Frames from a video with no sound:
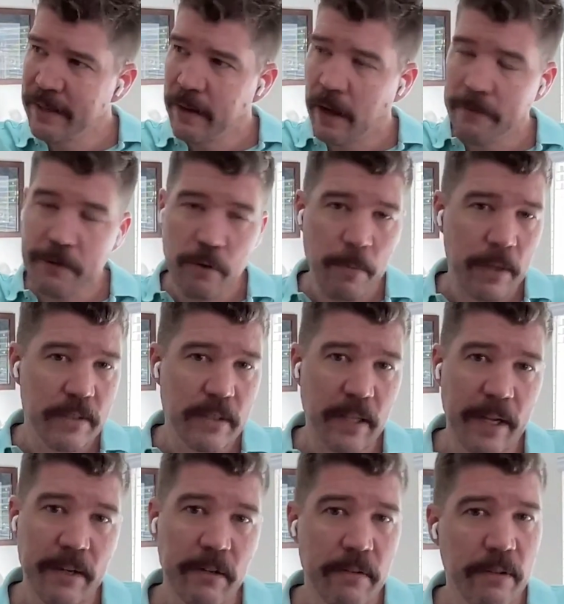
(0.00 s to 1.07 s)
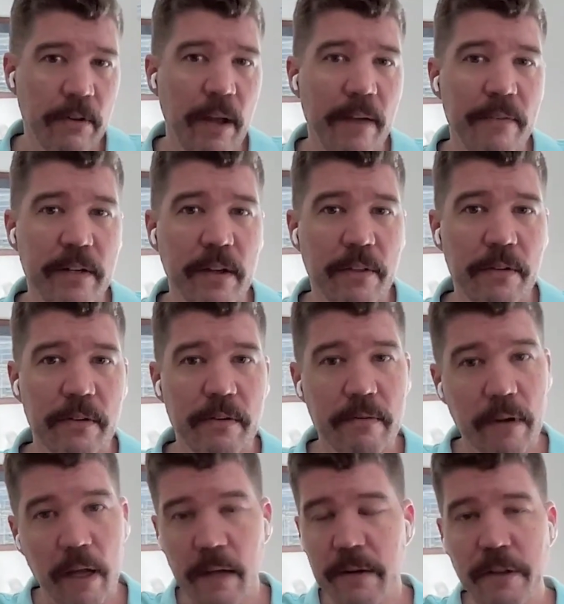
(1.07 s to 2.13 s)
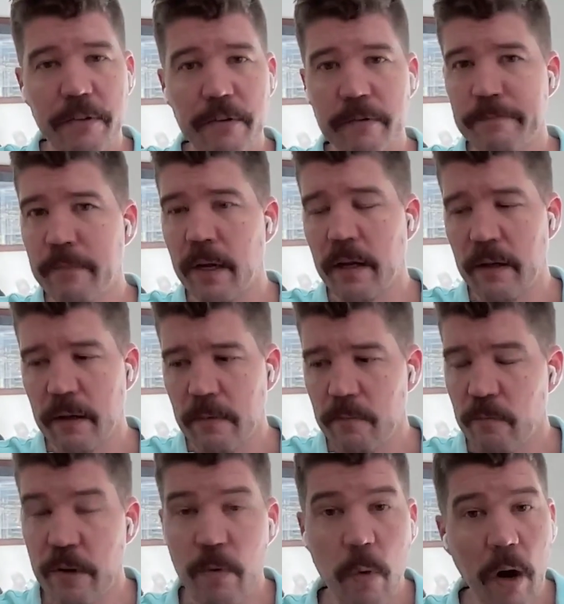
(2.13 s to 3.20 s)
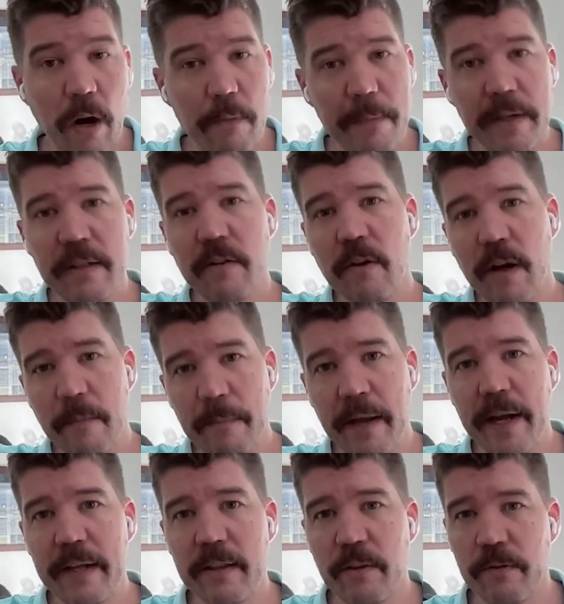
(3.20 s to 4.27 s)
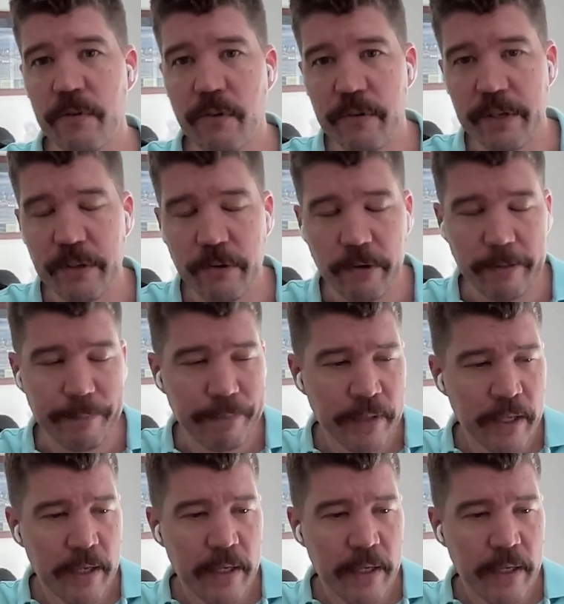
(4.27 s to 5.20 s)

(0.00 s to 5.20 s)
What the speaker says: A few months later, they'll have another requirement. They'll come back and they'll turn it on.